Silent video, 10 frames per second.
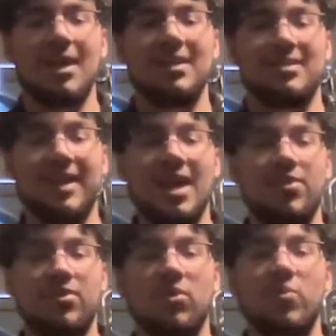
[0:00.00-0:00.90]

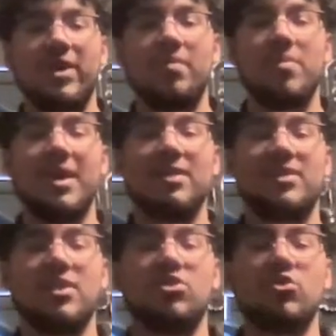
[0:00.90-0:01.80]
Together, we can begin
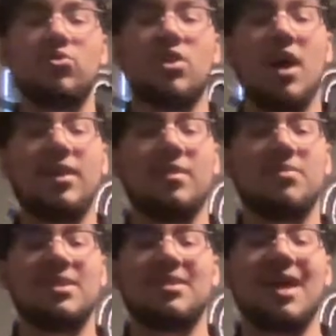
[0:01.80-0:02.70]
to introduce
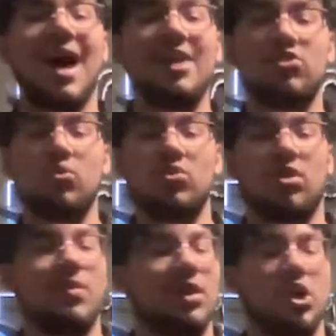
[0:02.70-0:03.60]
condoms into the high schools
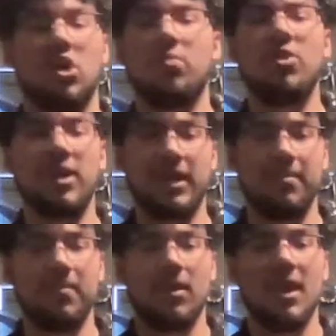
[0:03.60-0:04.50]
around our community,
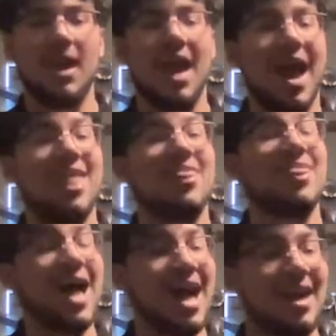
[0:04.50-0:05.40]
and
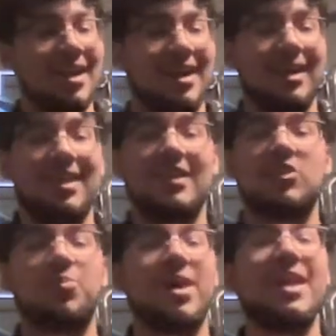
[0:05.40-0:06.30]
that could then
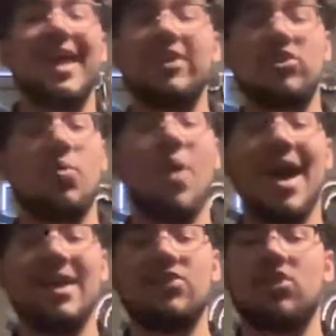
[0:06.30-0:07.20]
spread
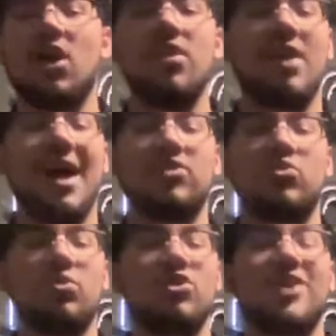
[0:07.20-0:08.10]
nationwide to other high
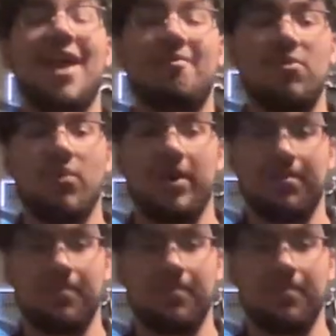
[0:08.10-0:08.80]
schoolers everywhere.